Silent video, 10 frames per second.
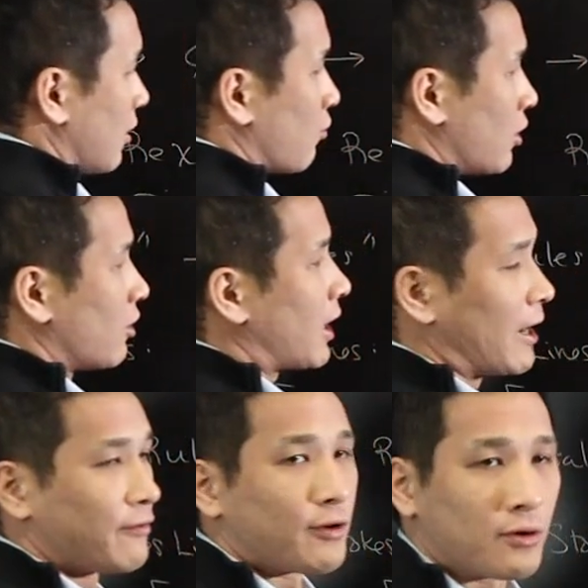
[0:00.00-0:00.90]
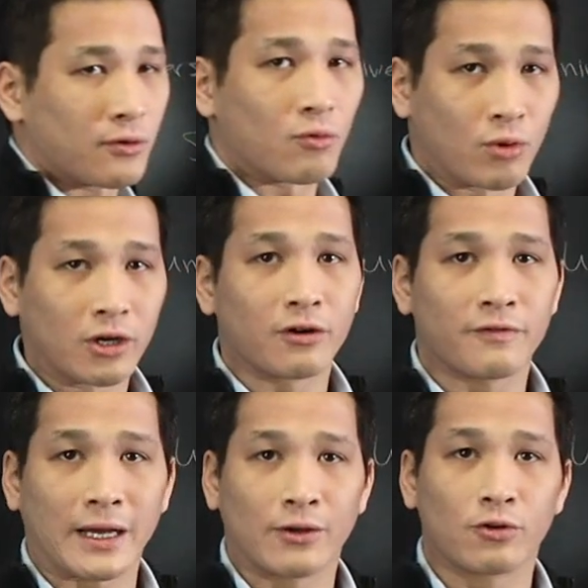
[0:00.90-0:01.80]
will have a real
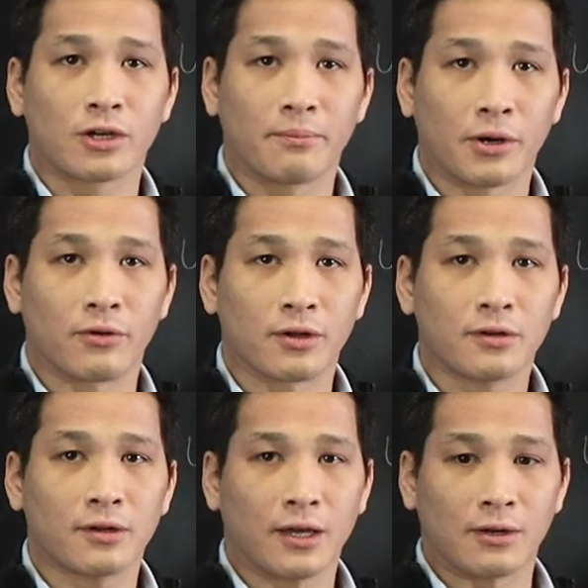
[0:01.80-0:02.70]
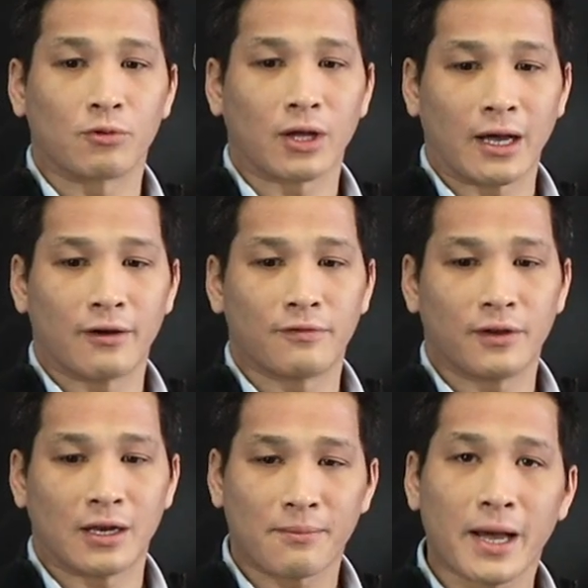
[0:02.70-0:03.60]
valued component and it will have
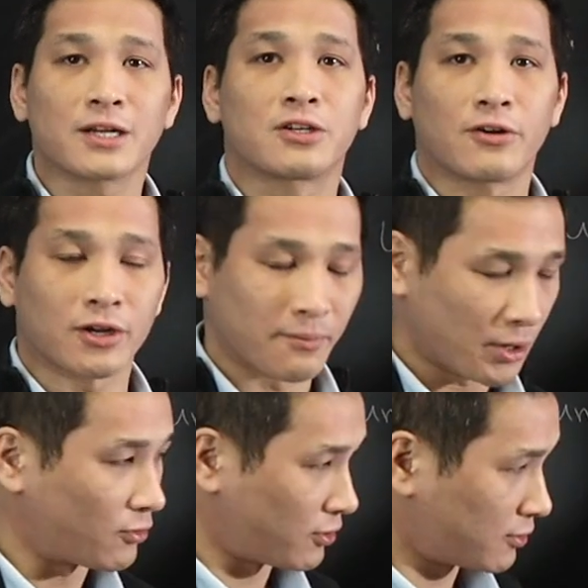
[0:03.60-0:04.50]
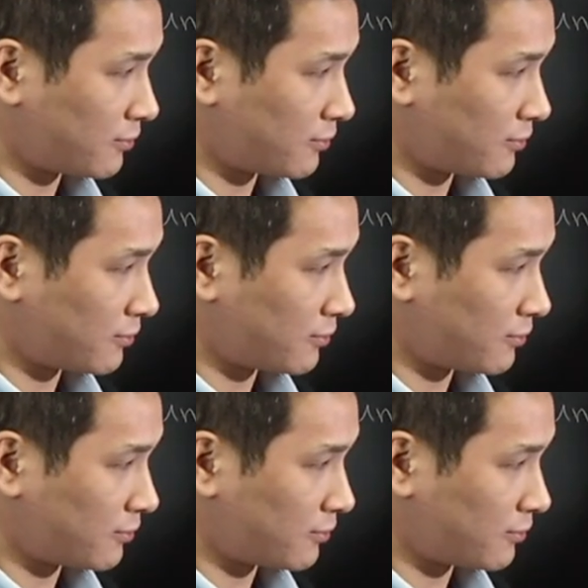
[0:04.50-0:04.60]
an imaginary component.